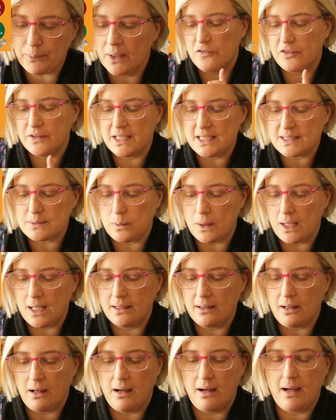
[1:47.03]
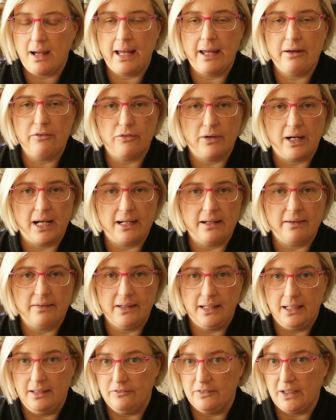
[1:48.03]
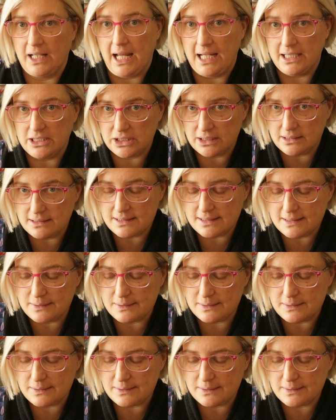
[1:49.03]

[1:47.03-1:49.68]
For this one, I read The Invocations.